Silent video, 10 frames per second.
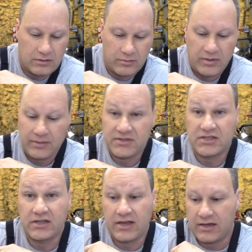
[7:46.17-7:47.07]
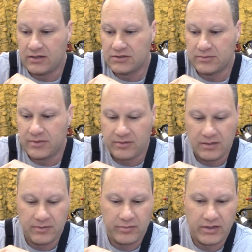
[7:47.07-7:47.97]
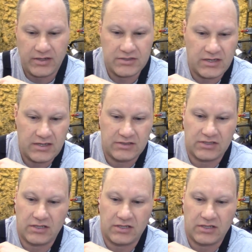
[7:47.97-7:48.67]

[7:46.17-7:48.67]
Probably see that on some upcoming projects.